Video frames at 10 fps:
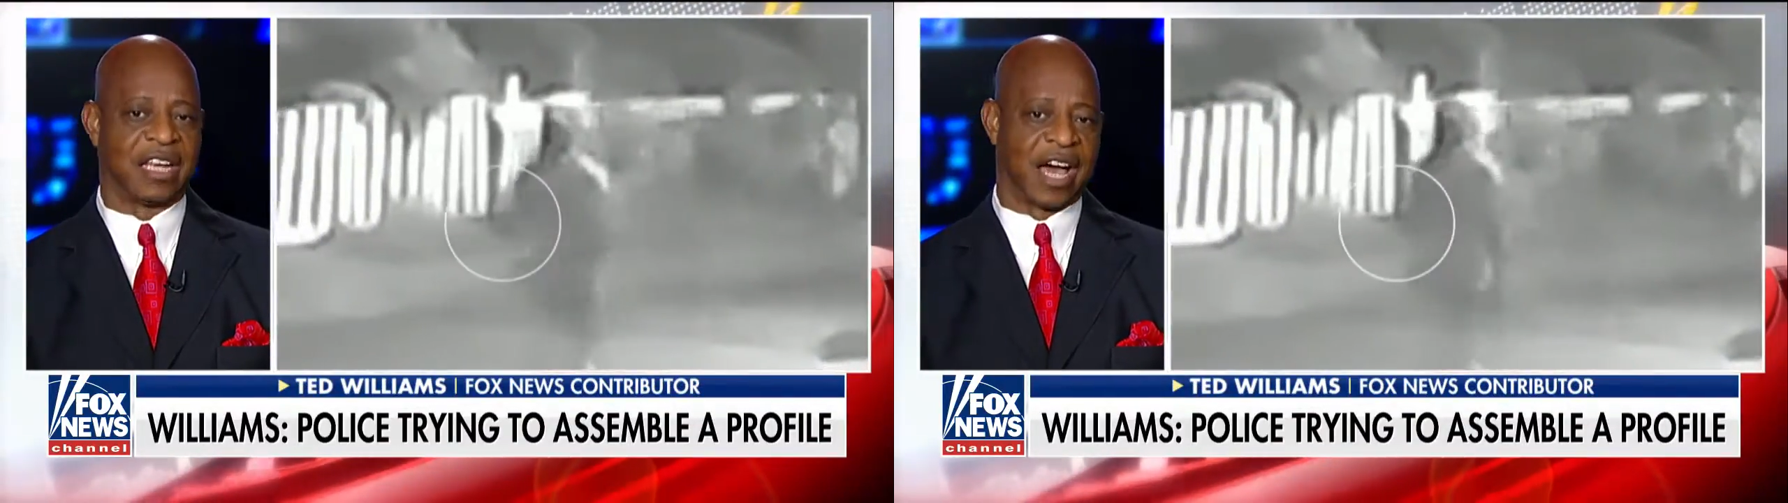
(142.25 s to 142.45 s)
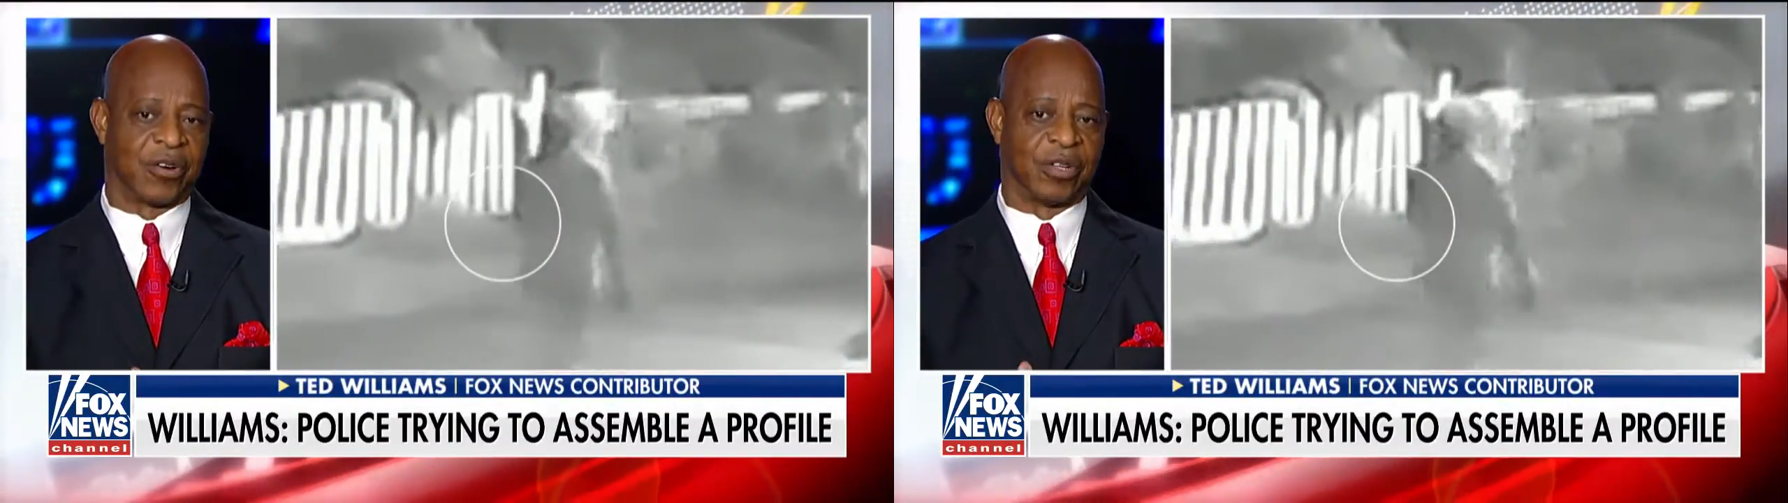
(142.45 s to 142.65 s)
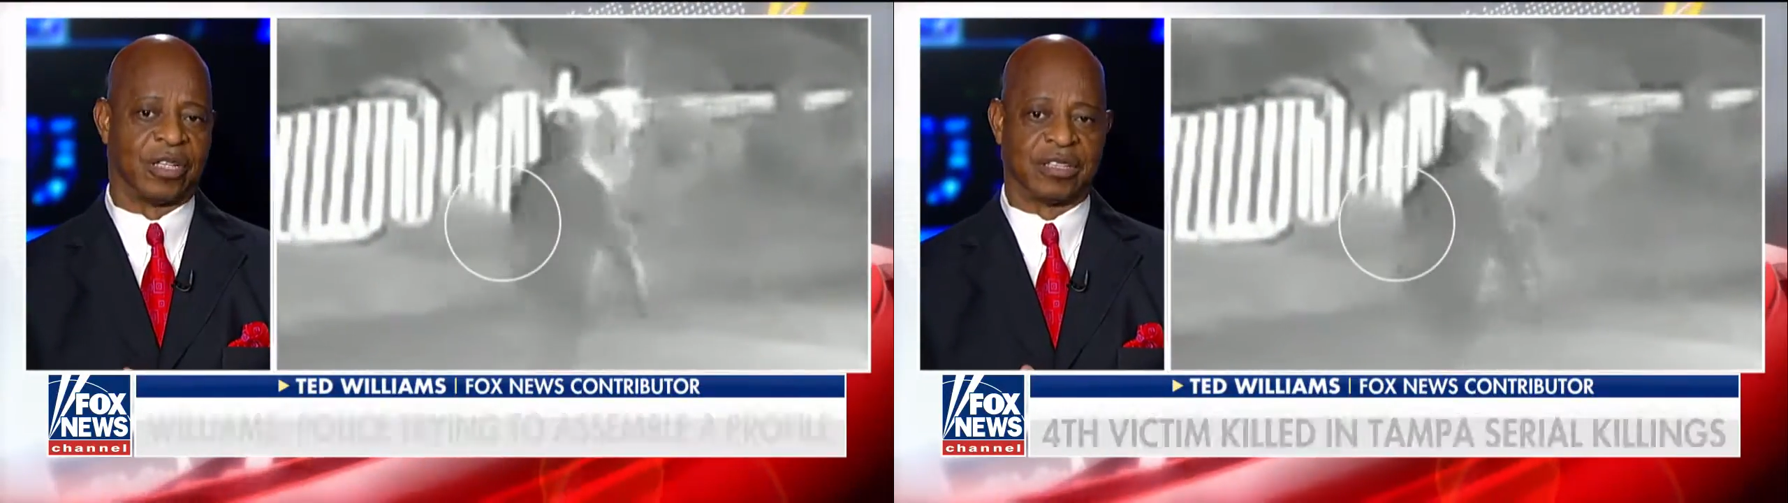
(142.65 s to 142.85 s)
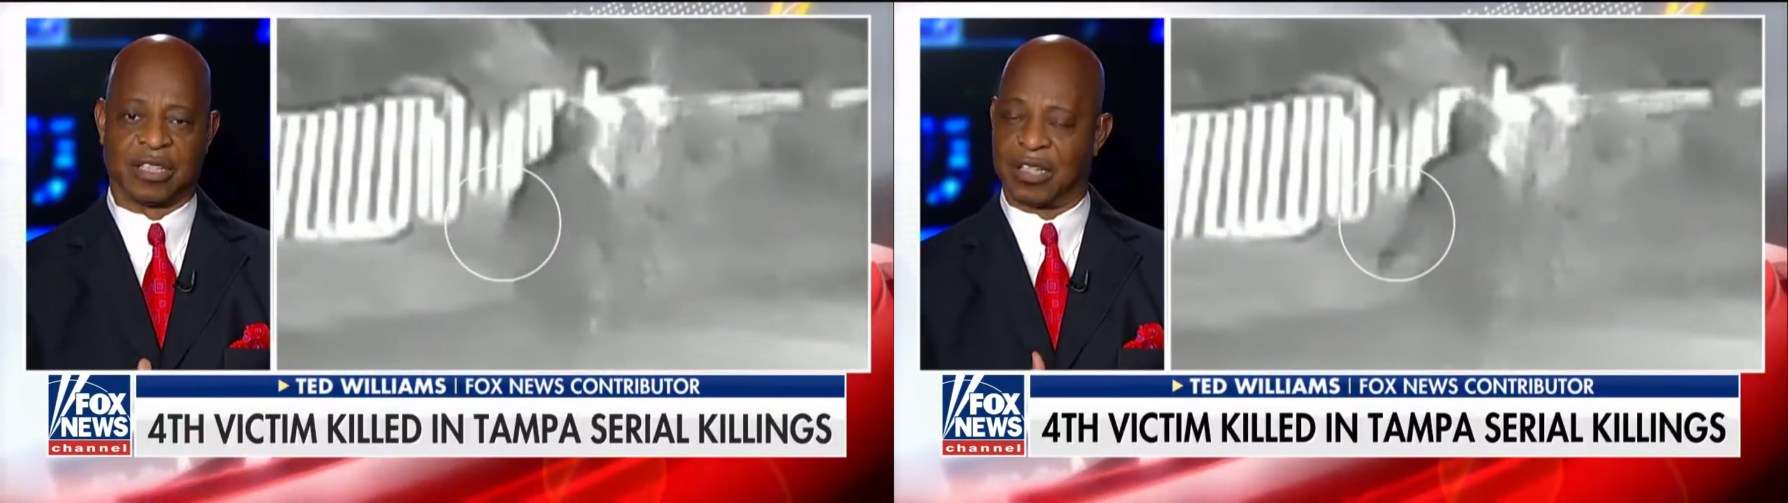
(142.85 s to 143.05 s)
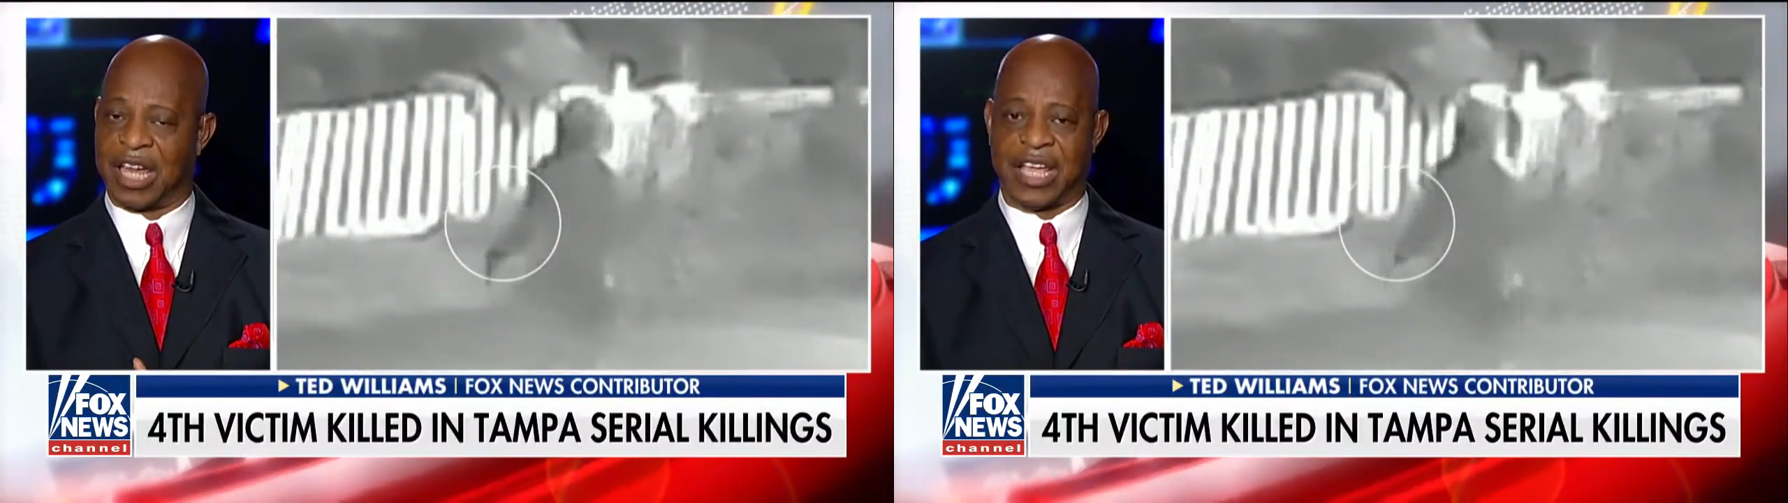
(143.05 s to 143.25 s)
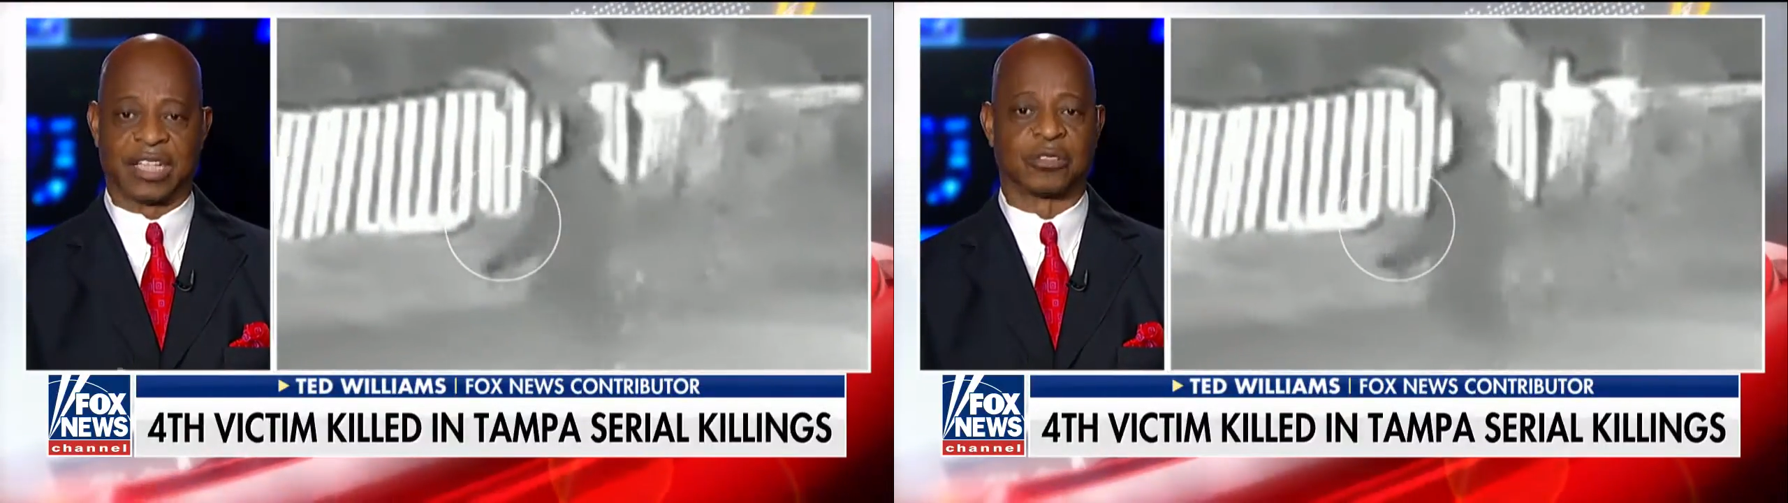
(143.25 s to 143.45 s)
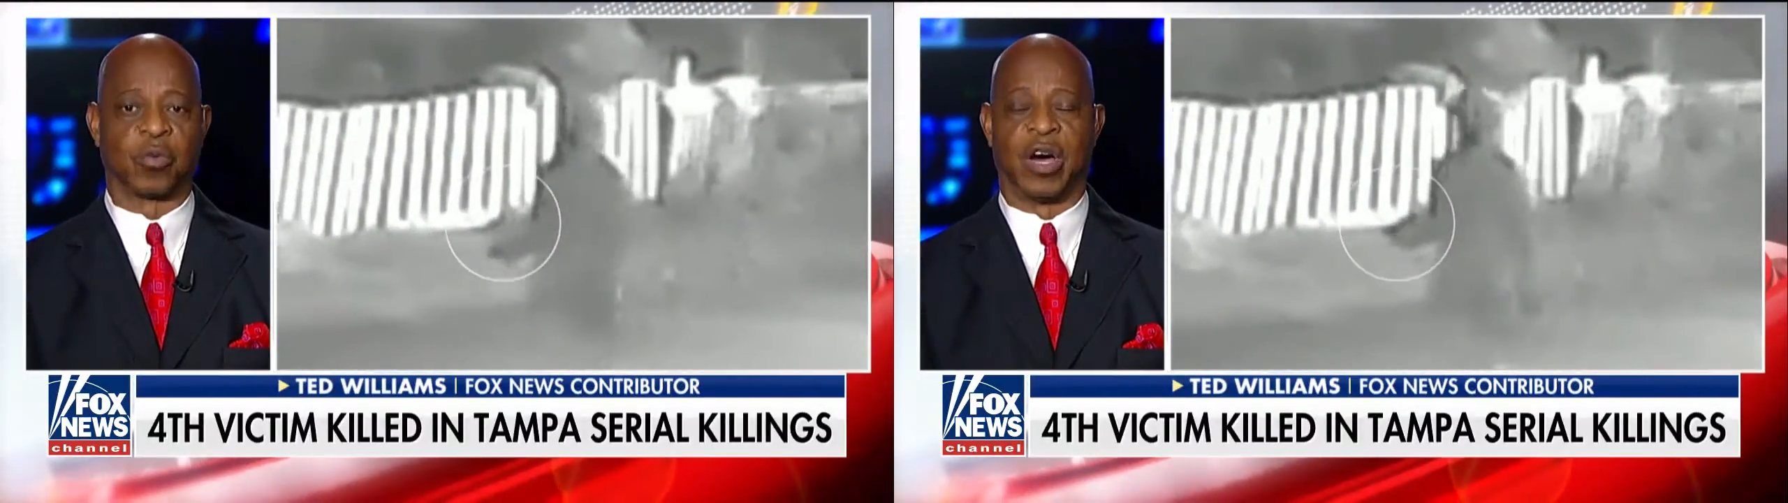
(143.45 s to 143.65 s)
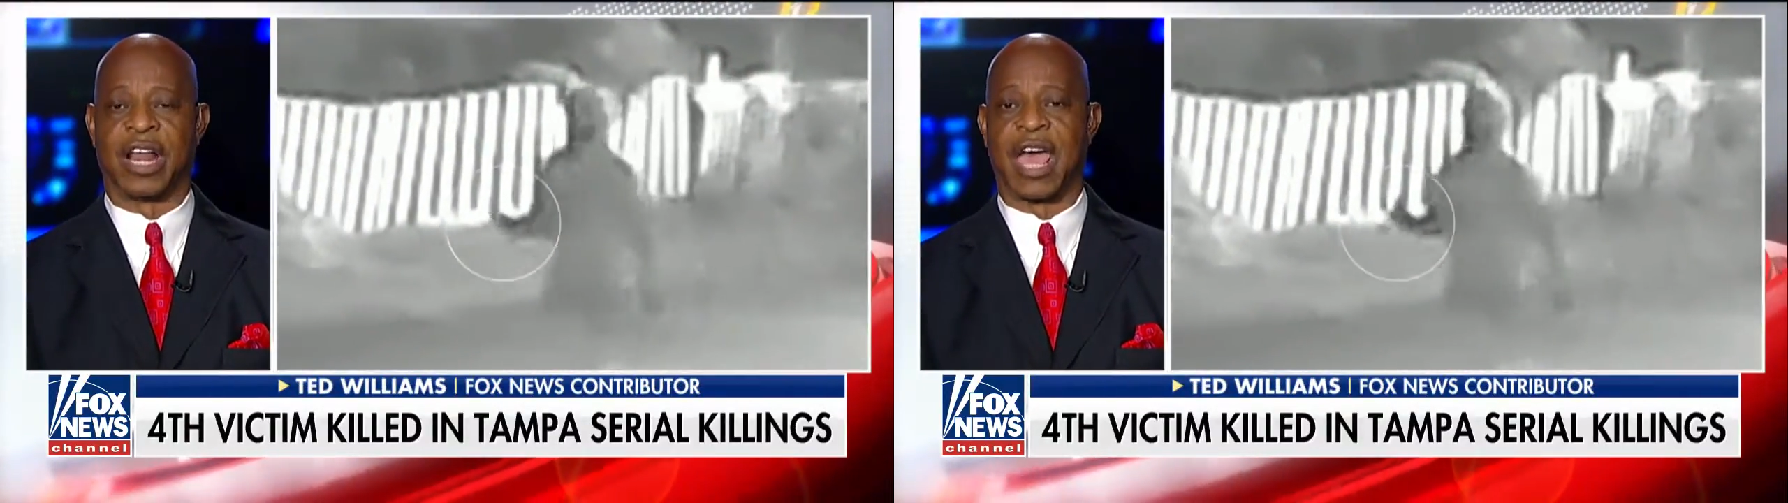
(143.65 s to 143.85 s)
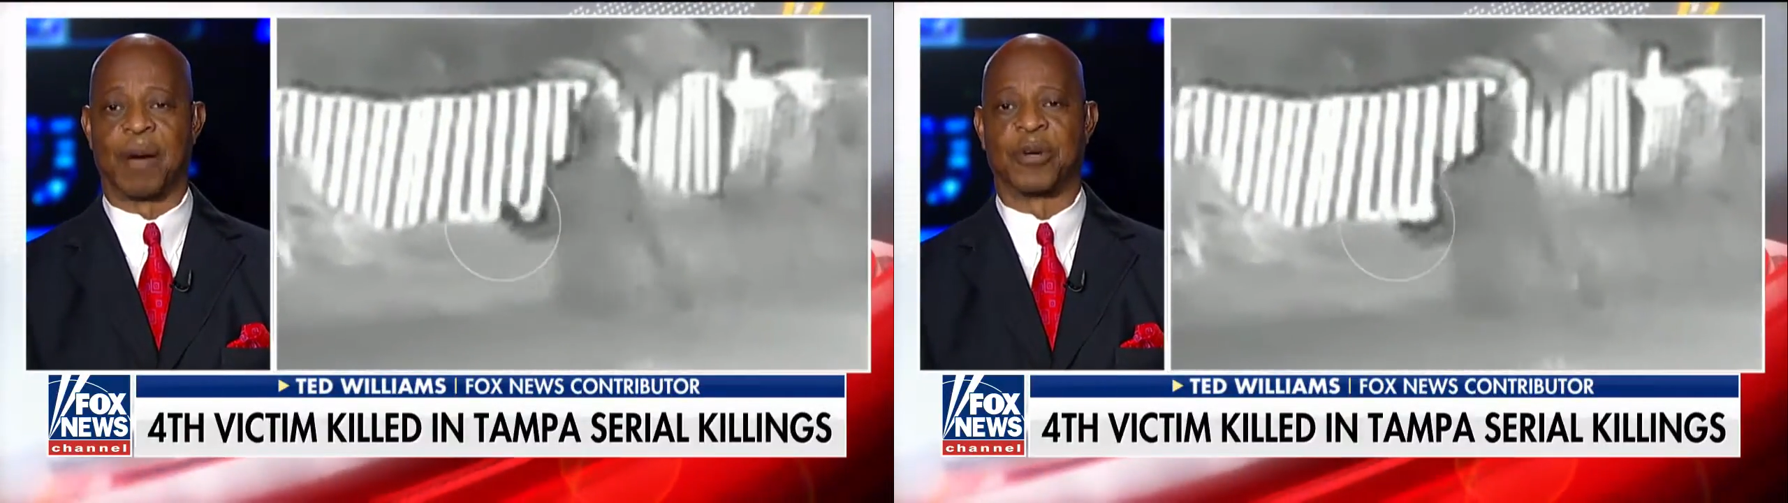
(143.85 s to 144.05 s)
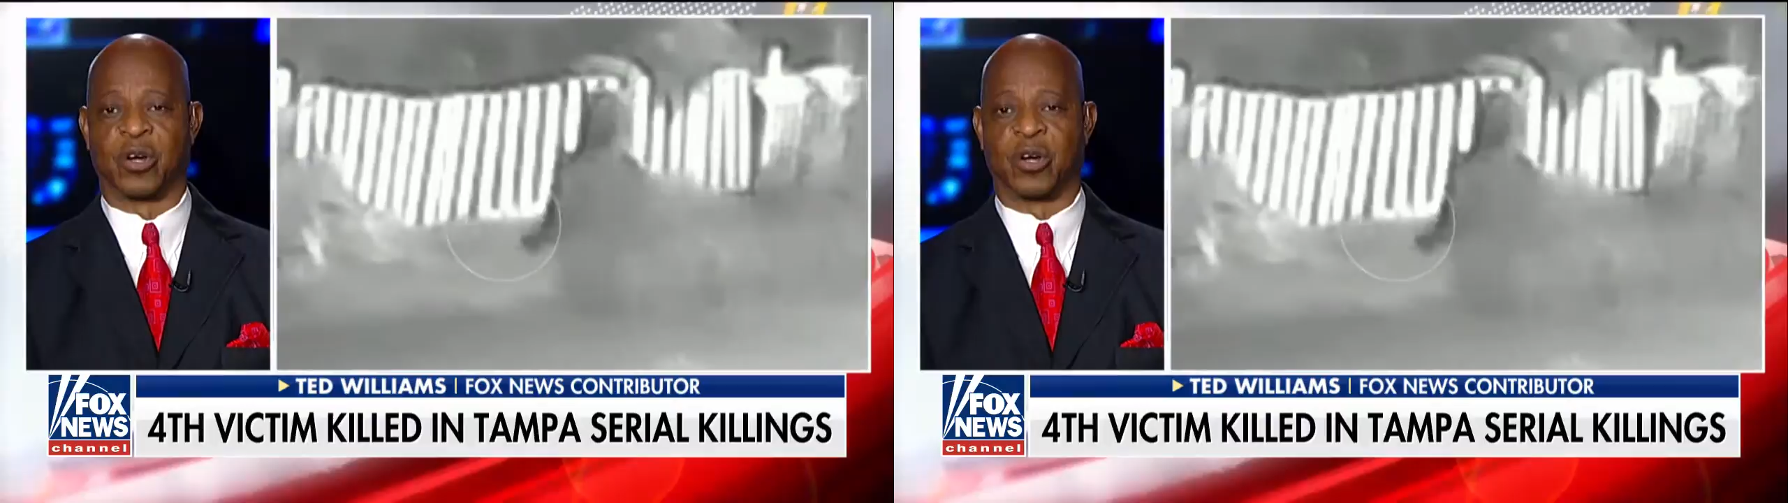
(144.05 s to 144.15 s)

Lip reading: Now, the latest one happened